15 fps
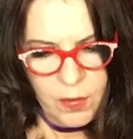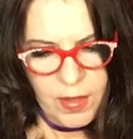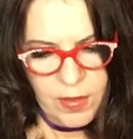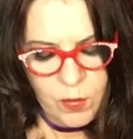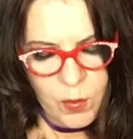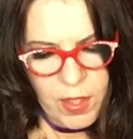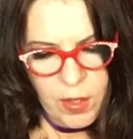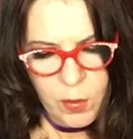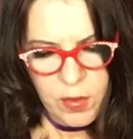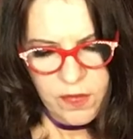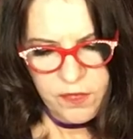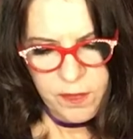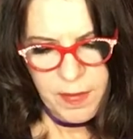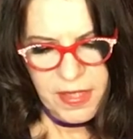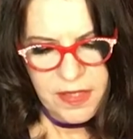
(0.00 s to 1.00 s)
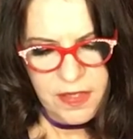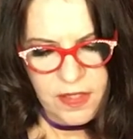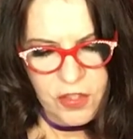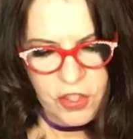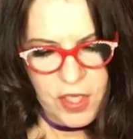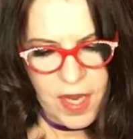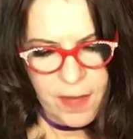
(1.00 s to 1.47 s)
When werewolf meets
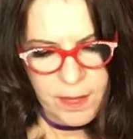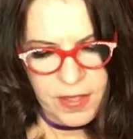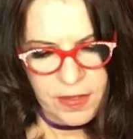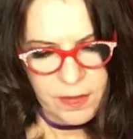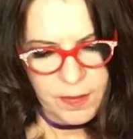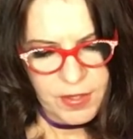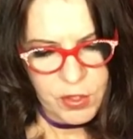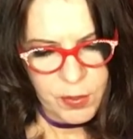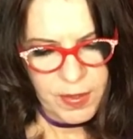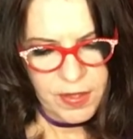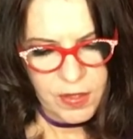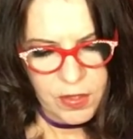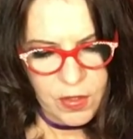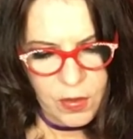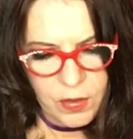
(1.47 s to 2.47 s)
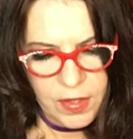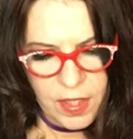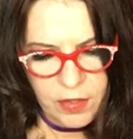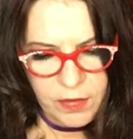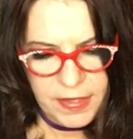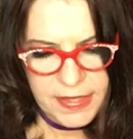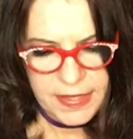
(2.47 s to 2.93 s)
shaman, between the
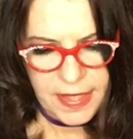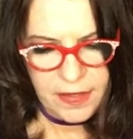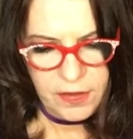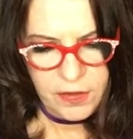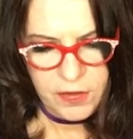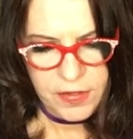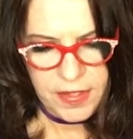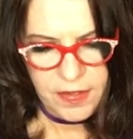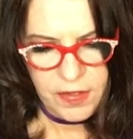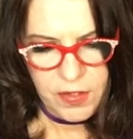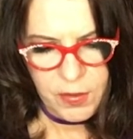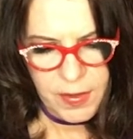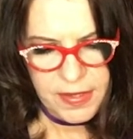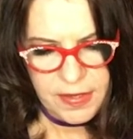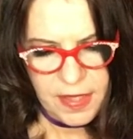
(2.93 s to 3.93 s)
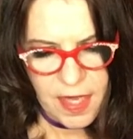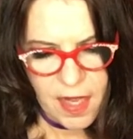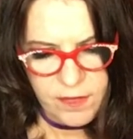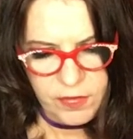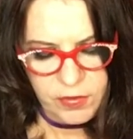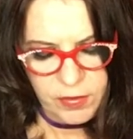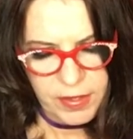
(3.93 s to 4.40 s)
gold-hungry settlers and the U.S.
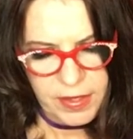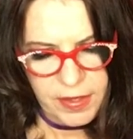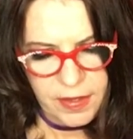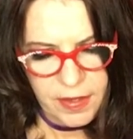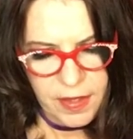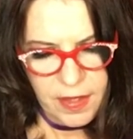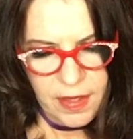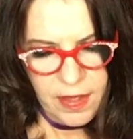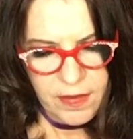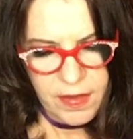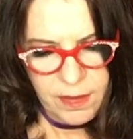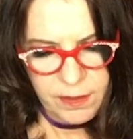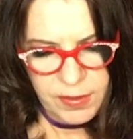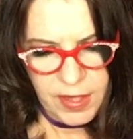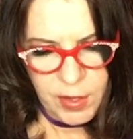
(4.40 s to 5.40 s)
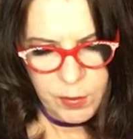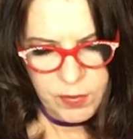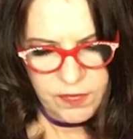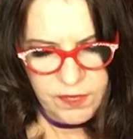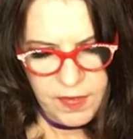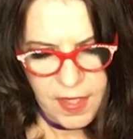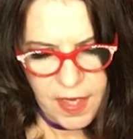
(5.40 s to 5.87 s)
cavalry, then blood will
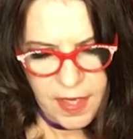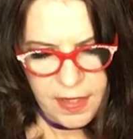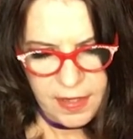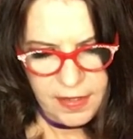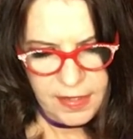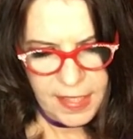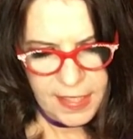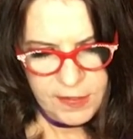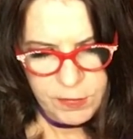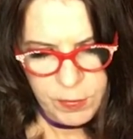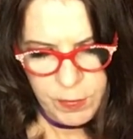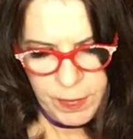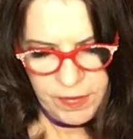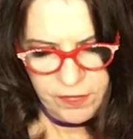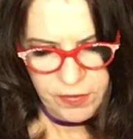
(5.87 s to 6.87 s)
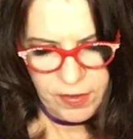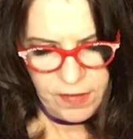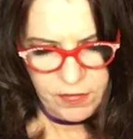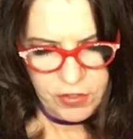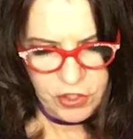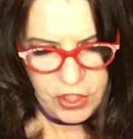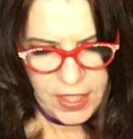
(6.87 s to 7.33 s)
fly and lives will be
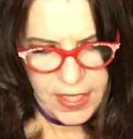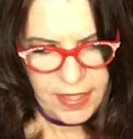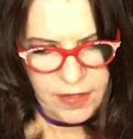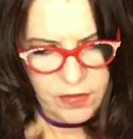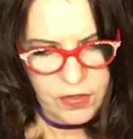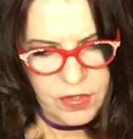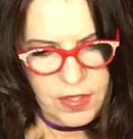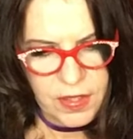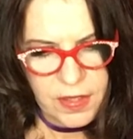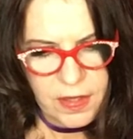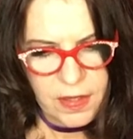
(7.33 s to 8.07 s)
forever changed.